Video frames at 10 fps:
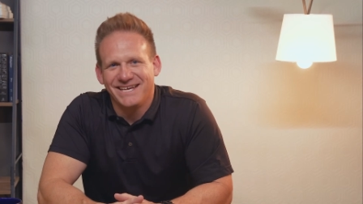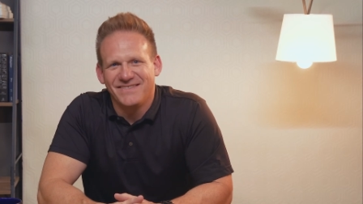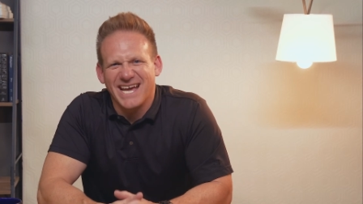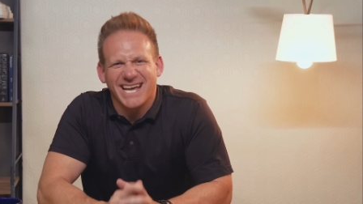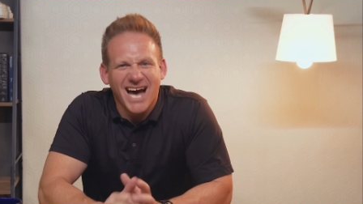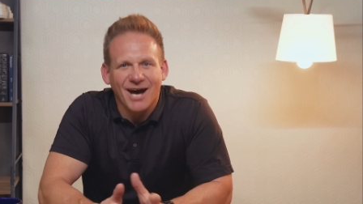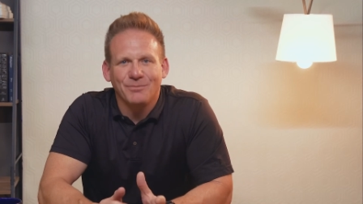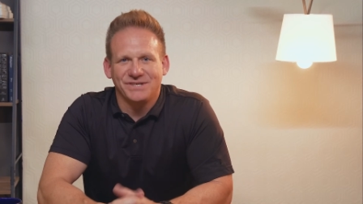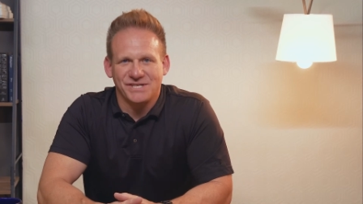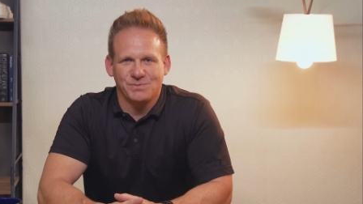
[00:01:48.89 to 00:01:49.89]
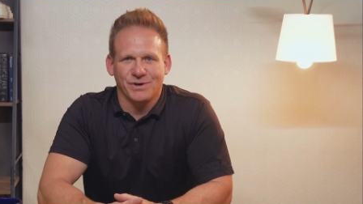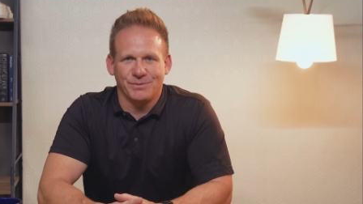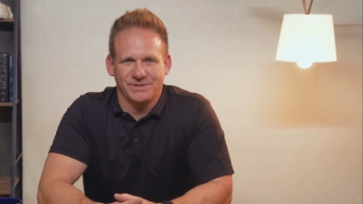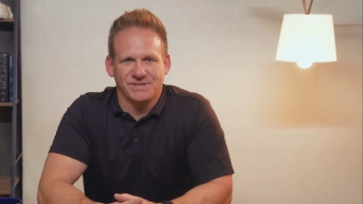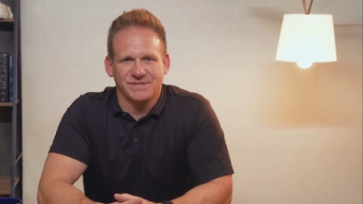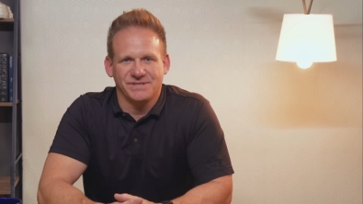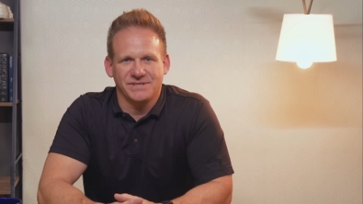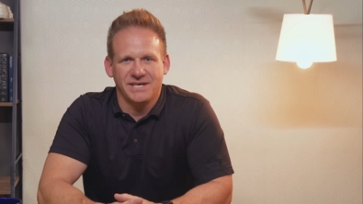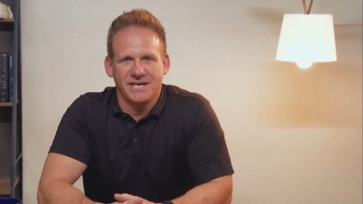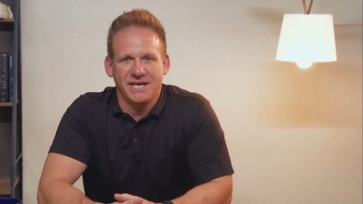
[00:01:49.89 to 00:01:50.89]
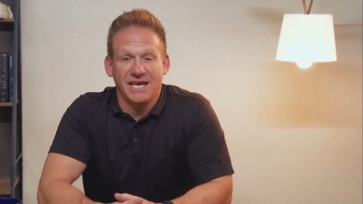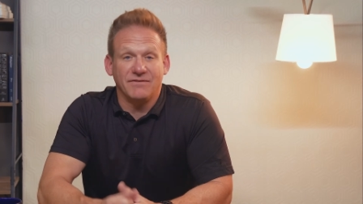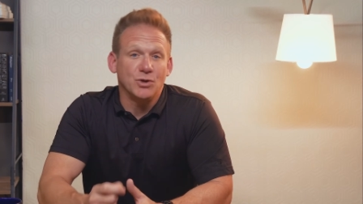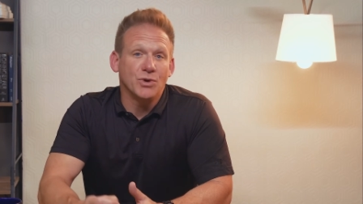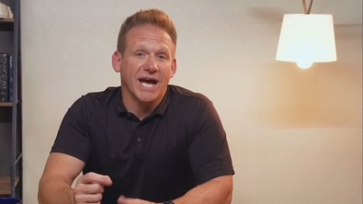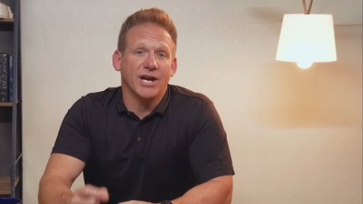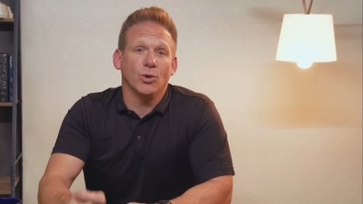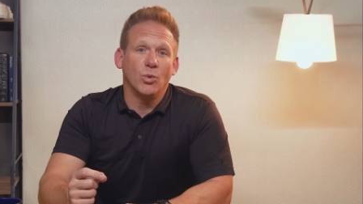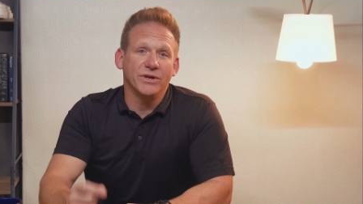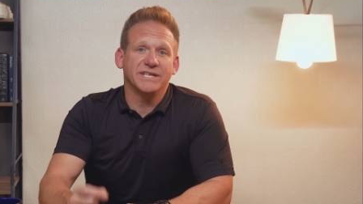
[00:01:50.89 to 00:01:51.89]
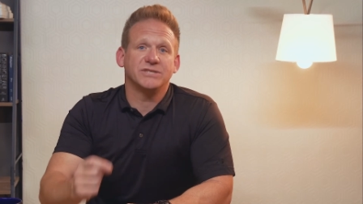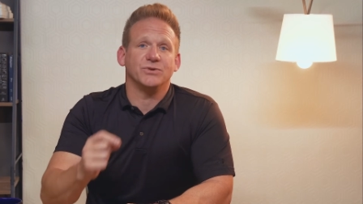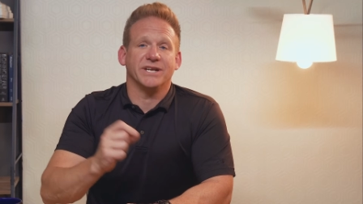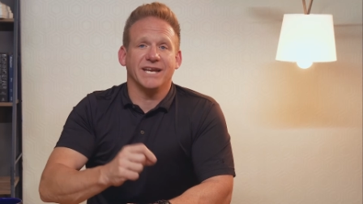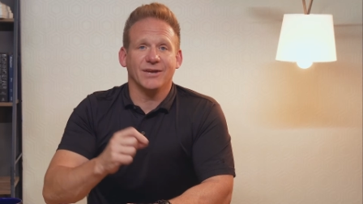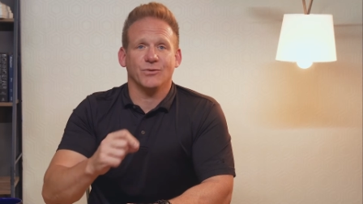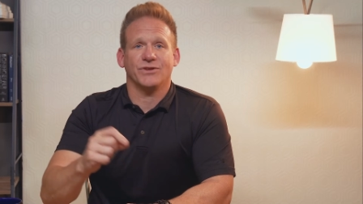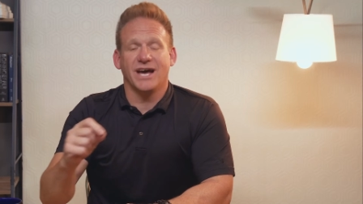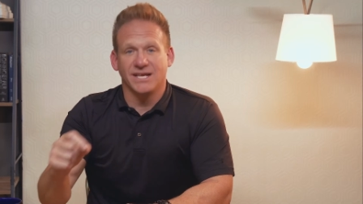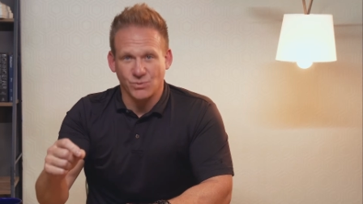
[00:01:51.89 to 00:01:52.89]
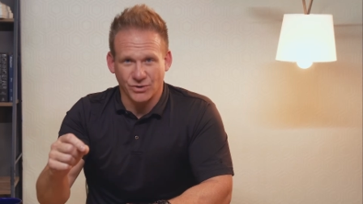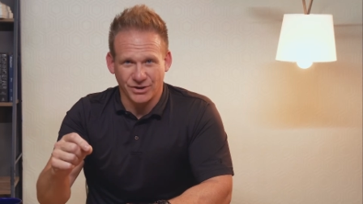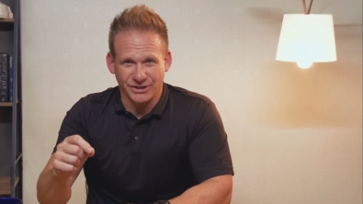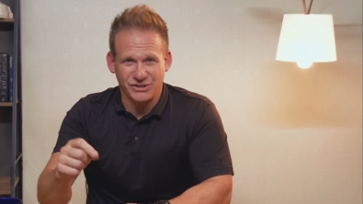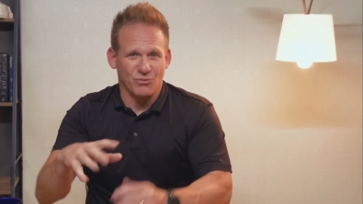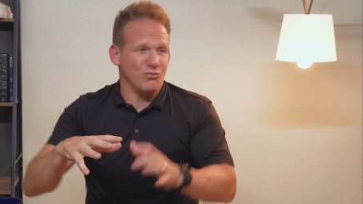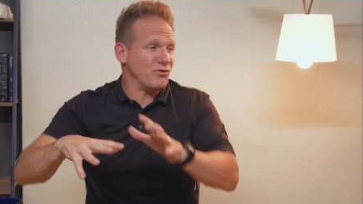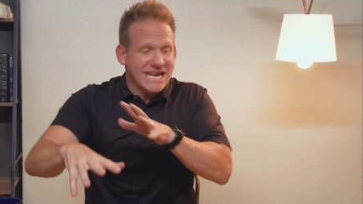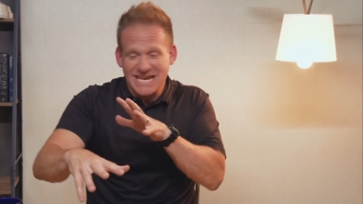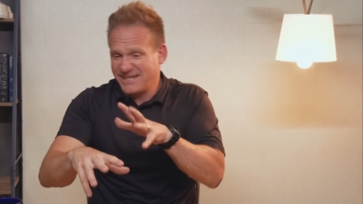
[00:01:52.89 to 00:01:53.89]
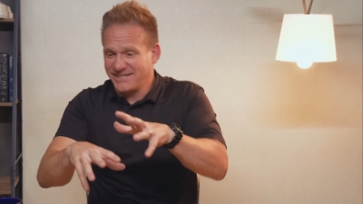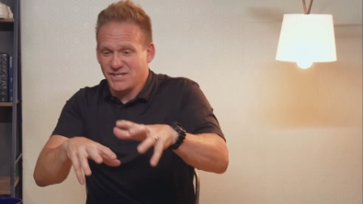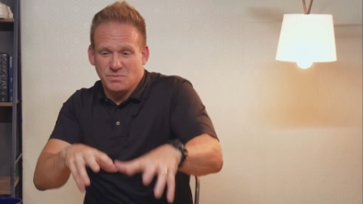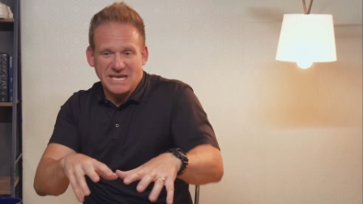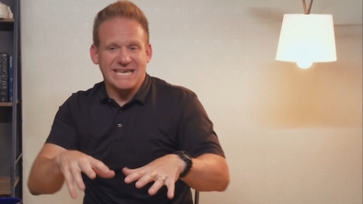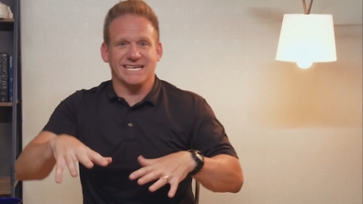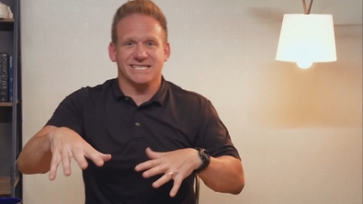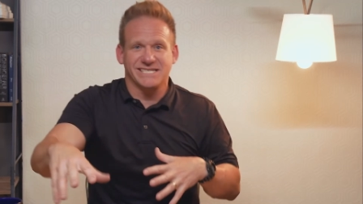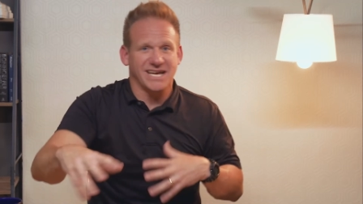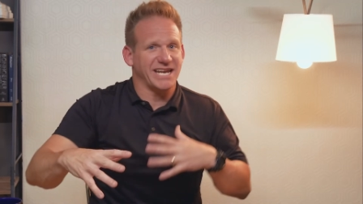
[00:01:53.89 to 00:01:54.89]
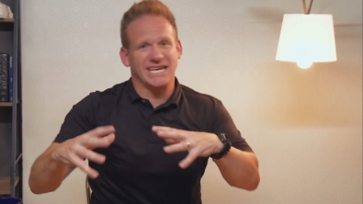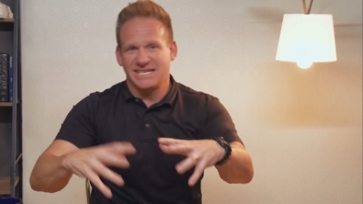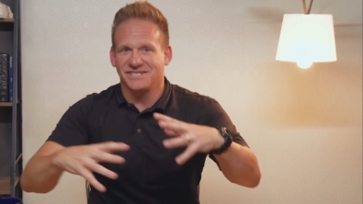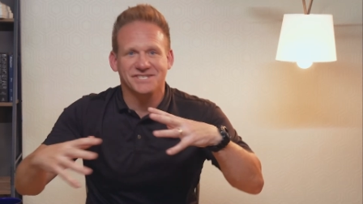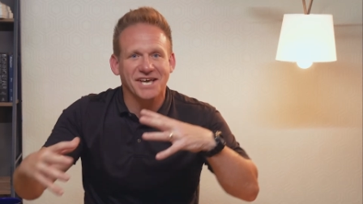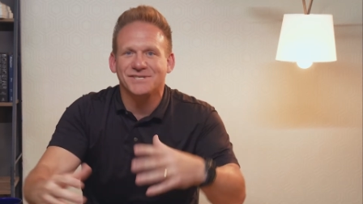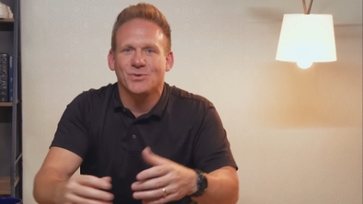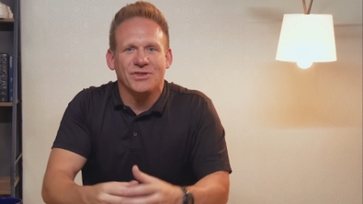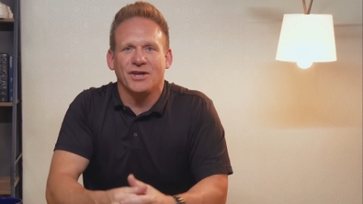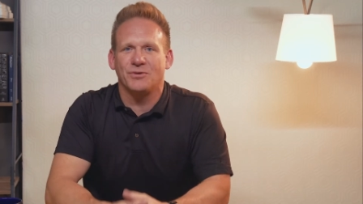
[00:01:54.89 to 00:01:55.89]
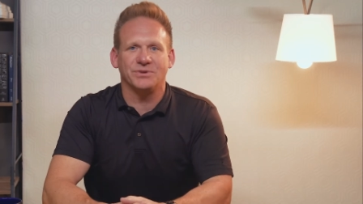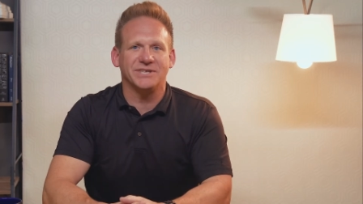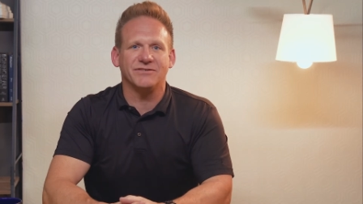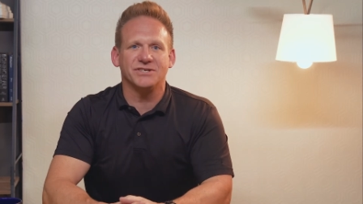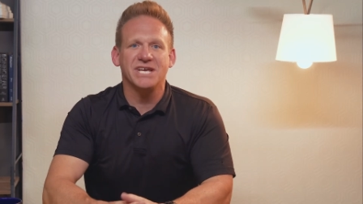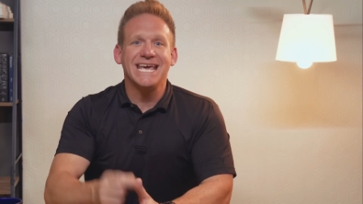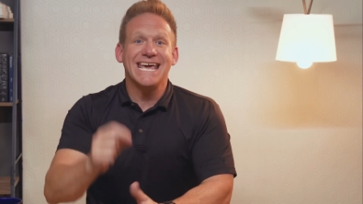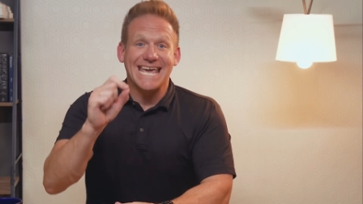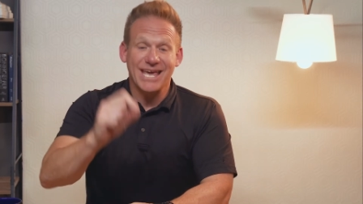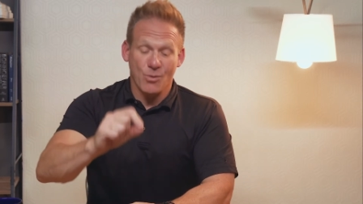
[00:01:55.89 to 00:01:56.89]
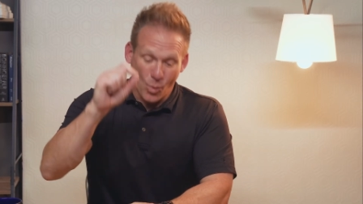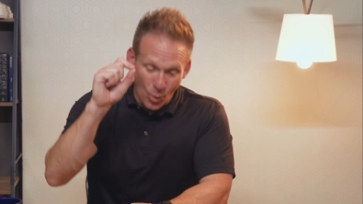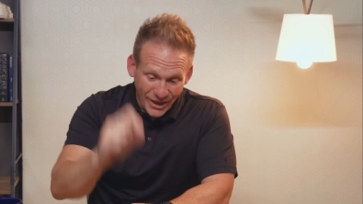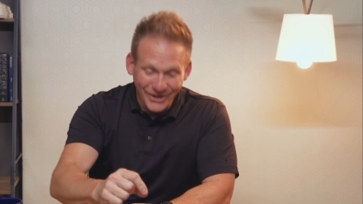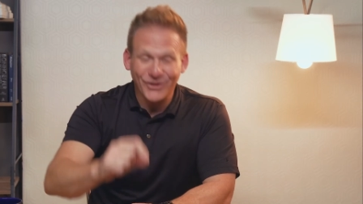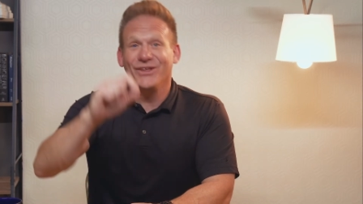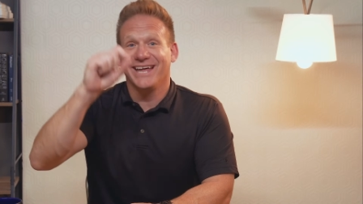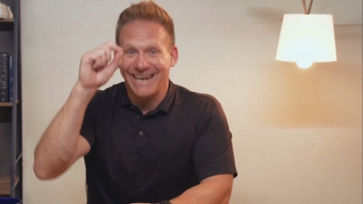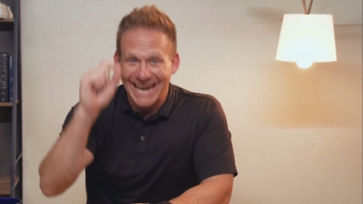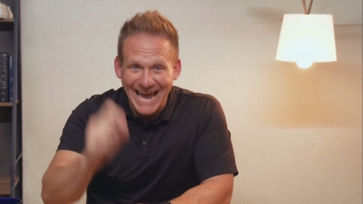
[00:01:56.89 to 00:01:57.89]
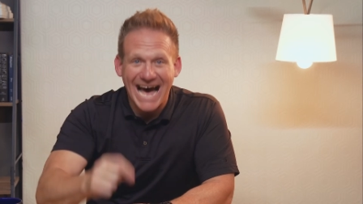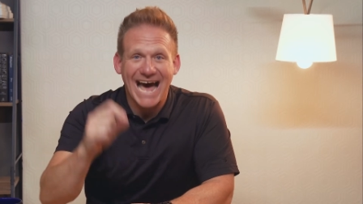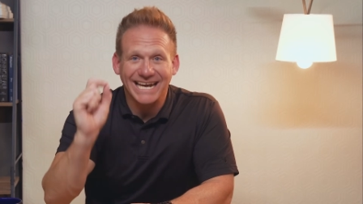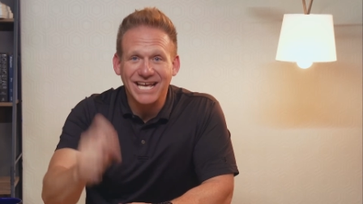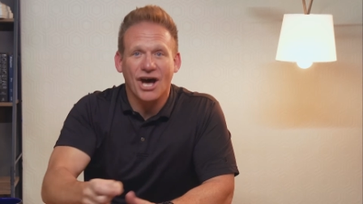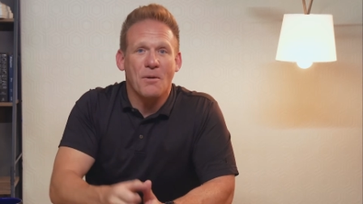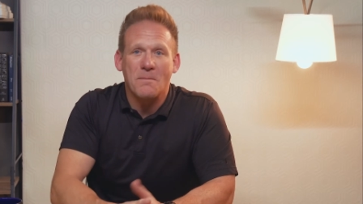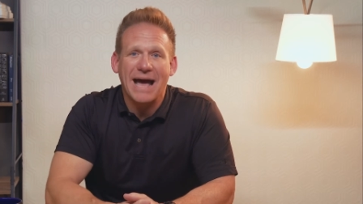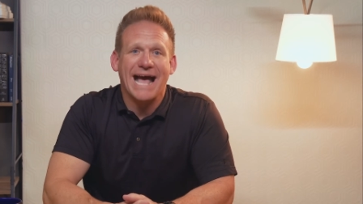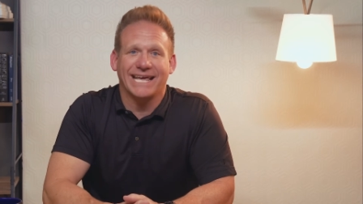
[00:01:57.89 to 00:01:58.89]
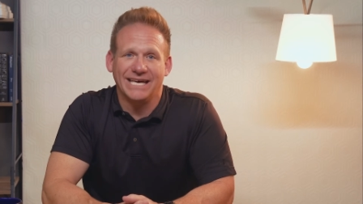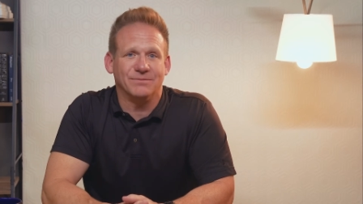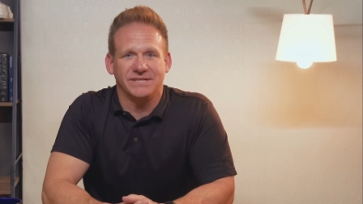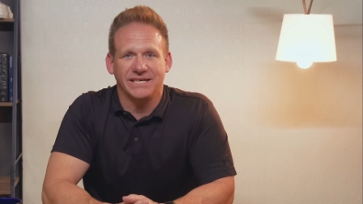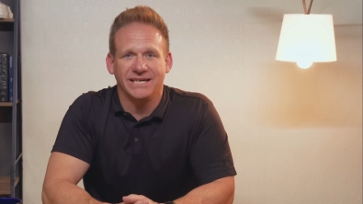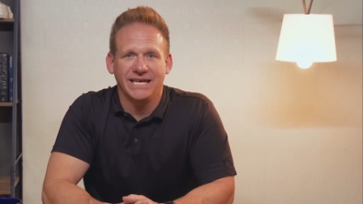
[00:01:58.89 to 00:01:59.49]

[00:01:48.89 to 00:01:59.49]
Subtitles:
They accomplish his purposes. If you and I are willing to connect with God's word, to read it, speak it, study it, discuss it with other believers, it will not come back empty.